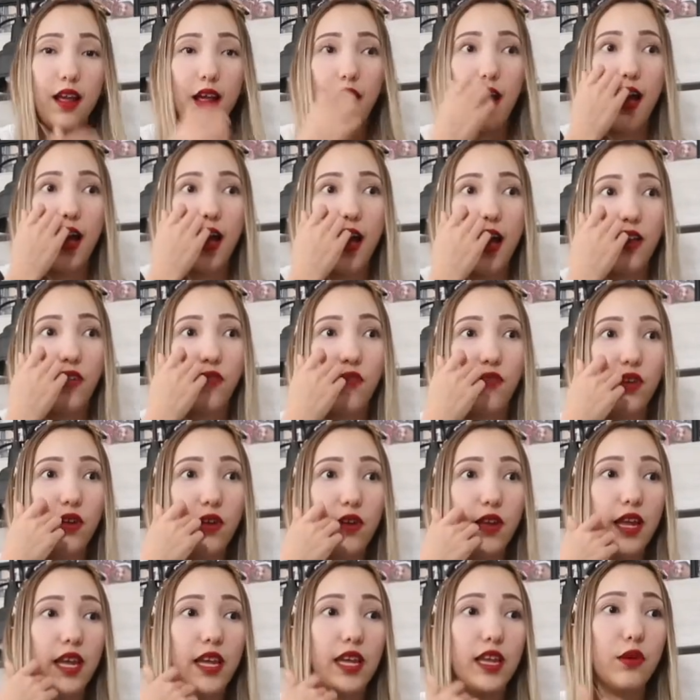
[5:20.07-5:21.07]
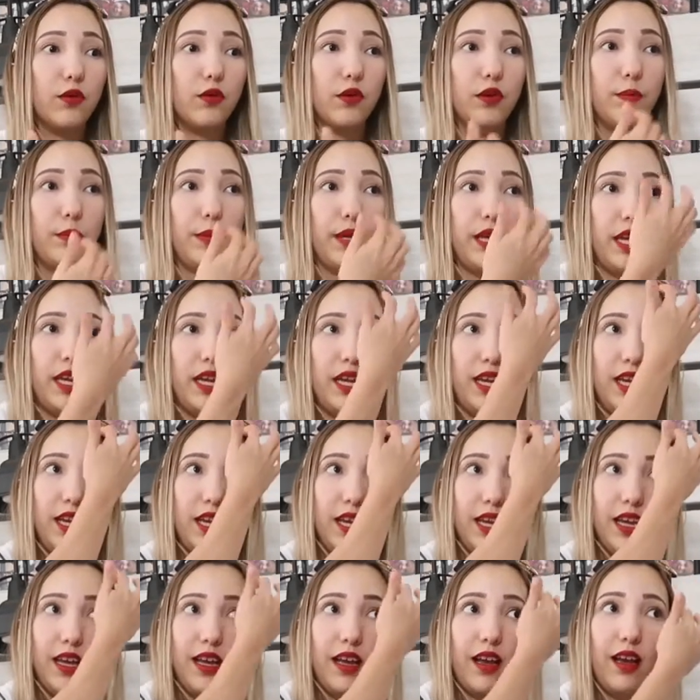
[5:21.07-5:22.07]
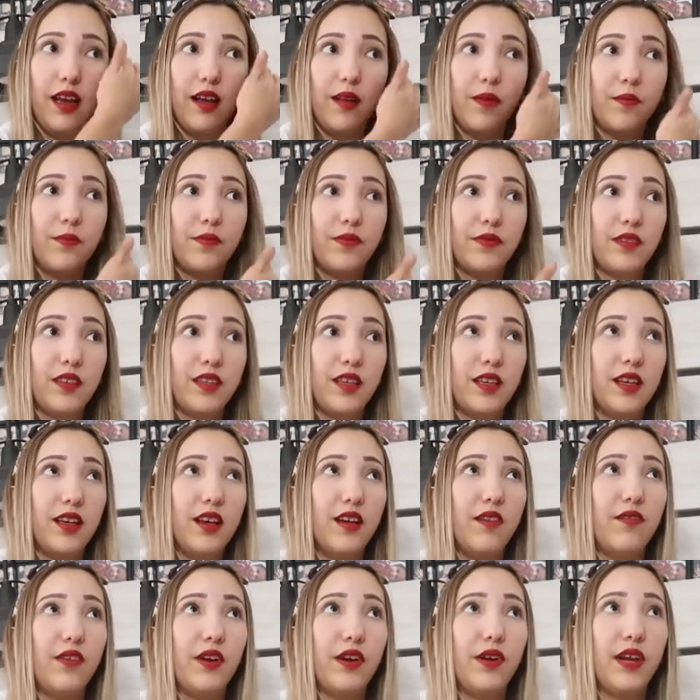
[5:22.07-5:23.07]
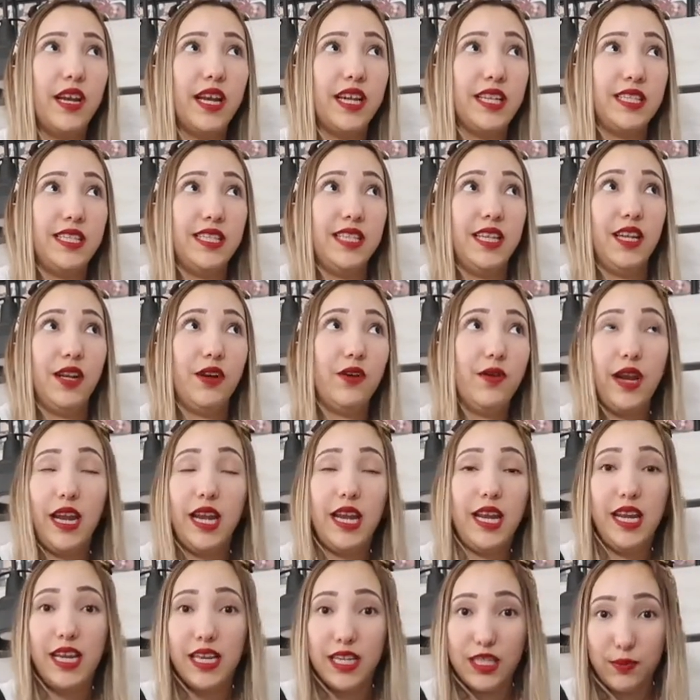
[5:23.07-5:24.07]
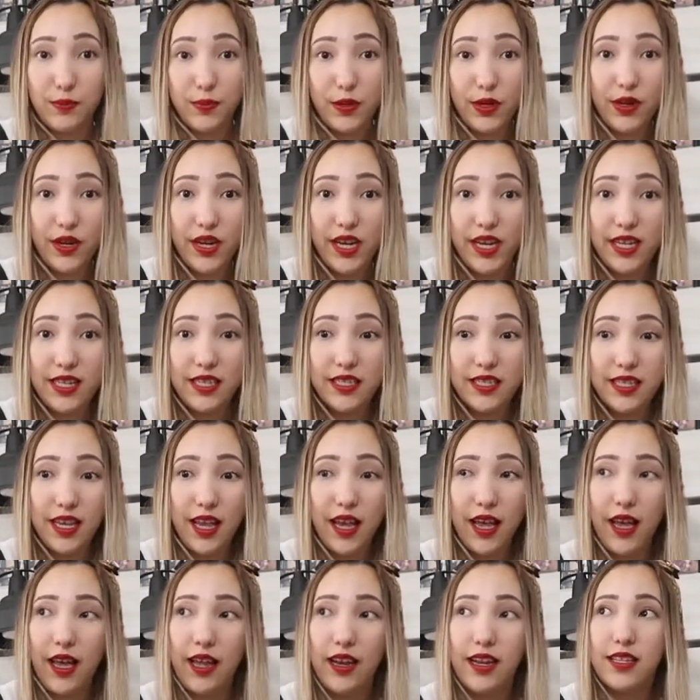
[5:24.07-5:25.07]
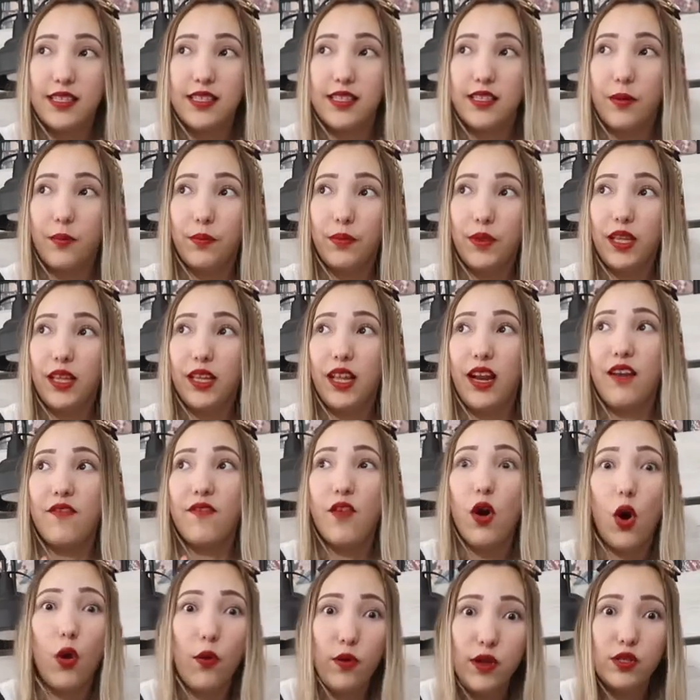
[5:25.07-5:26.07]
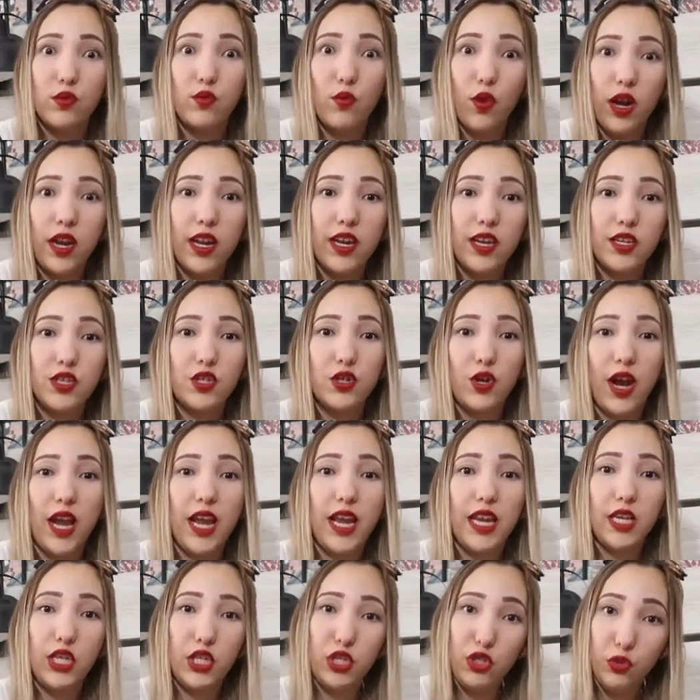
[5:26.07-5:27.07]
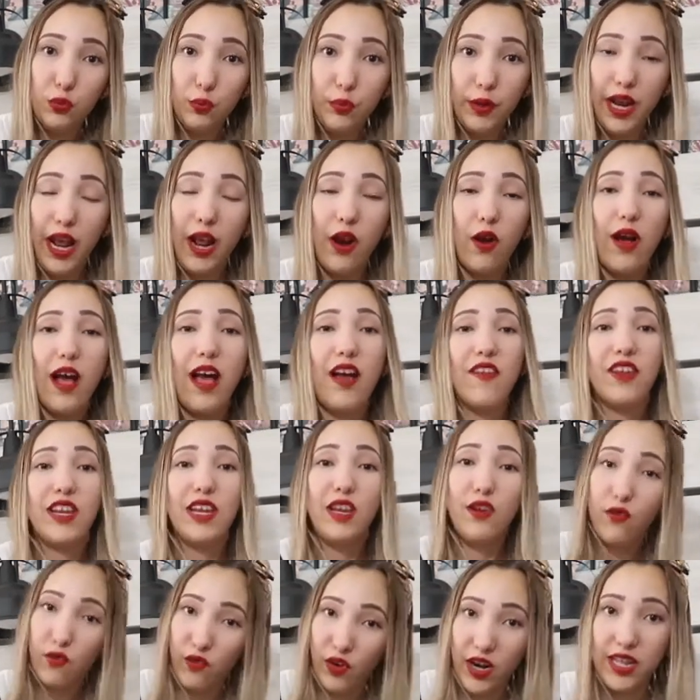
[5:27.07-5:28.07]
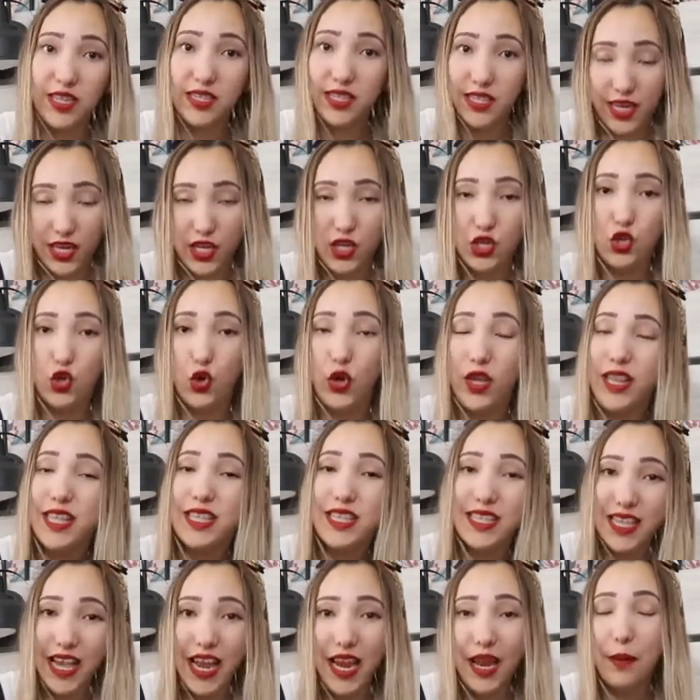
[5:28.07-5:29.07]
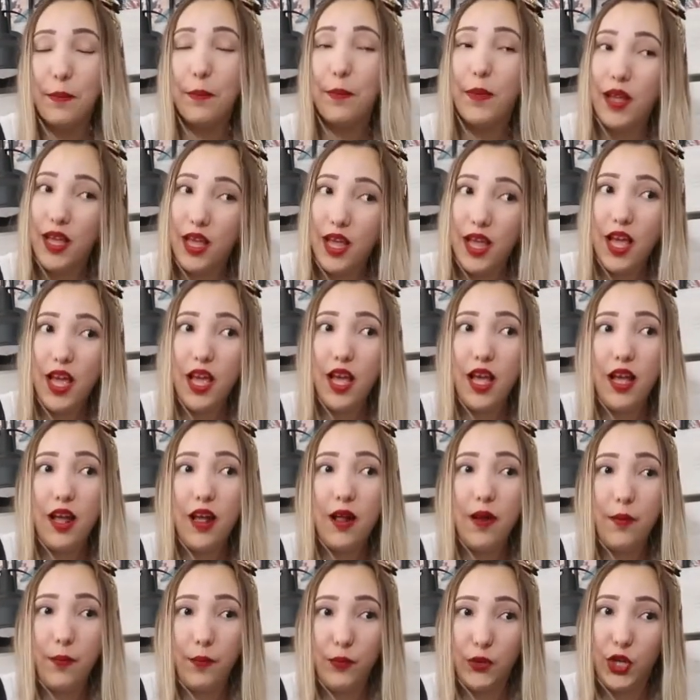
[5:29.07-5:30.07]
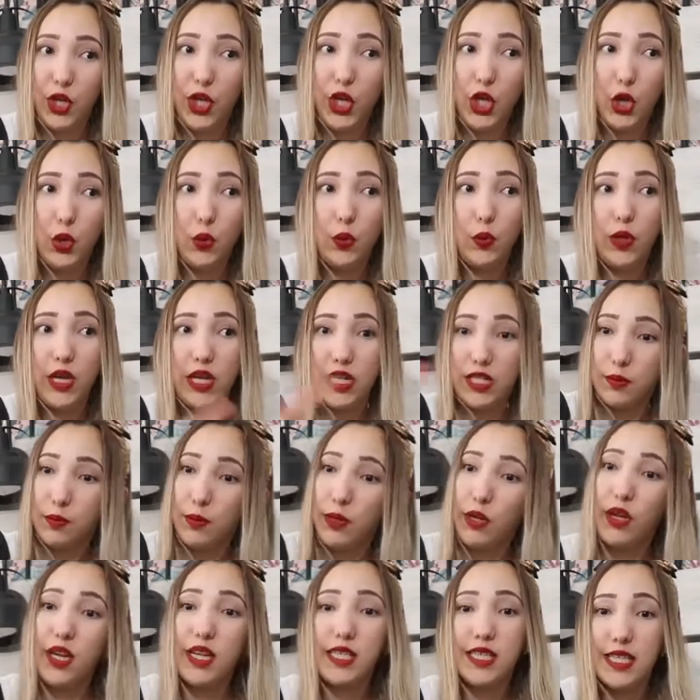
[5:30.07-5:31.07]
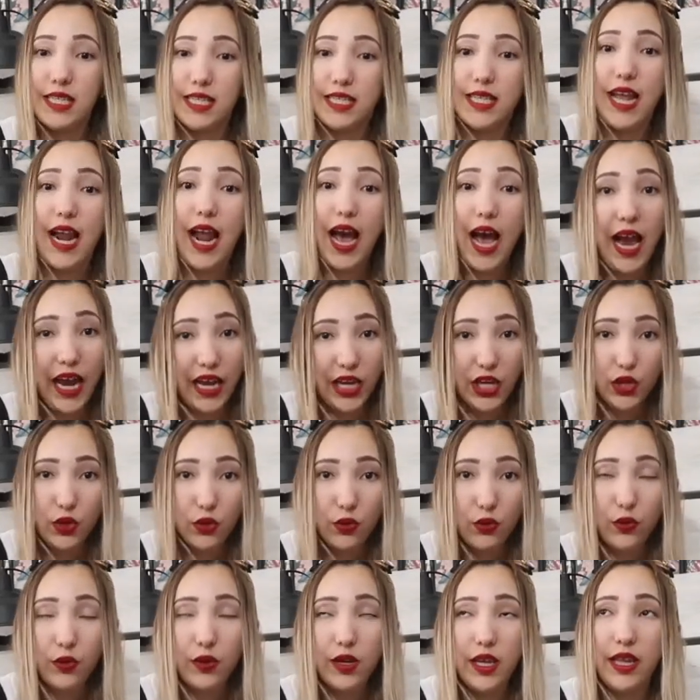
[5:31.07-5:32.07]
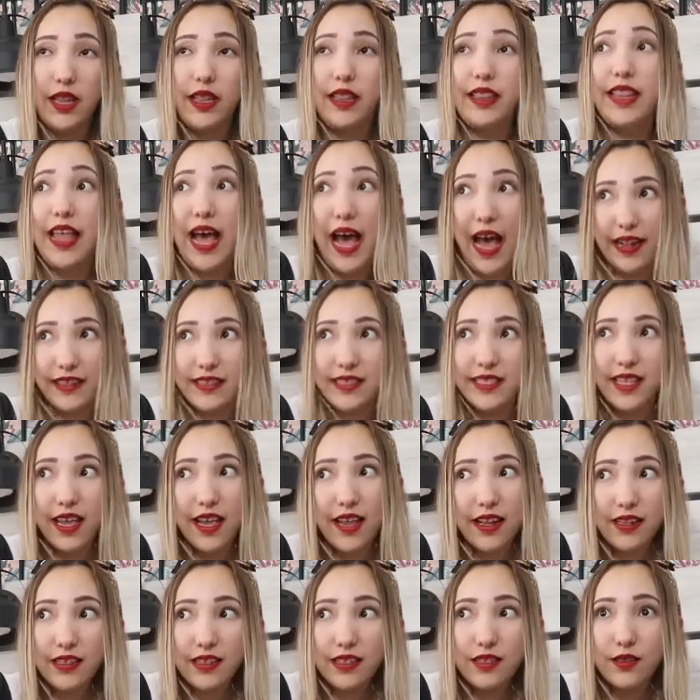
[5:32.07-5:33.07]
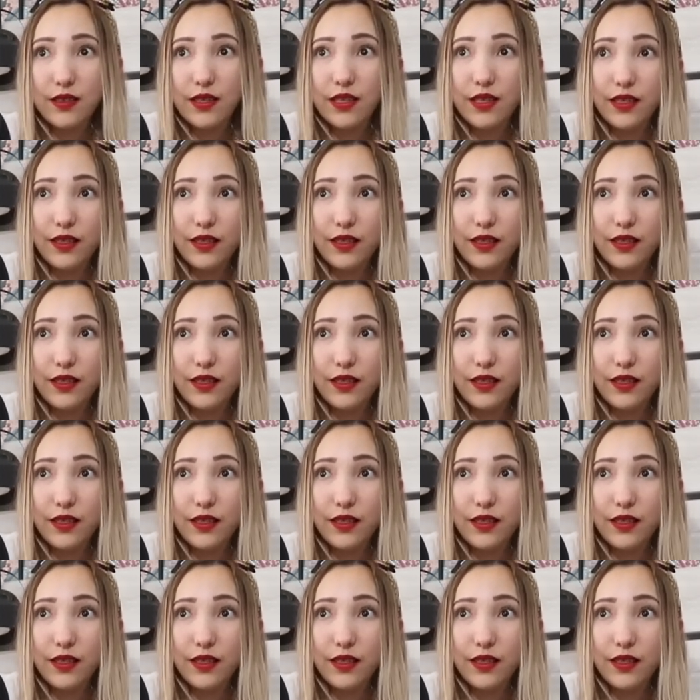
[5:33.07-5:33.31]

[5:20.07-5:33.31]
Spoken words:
I feel like it would be a very exhilarating experience, and it's something that I've always wanted to try and do, but I don't have any friends that enjoy the same, you know, experiences that I do in that sense.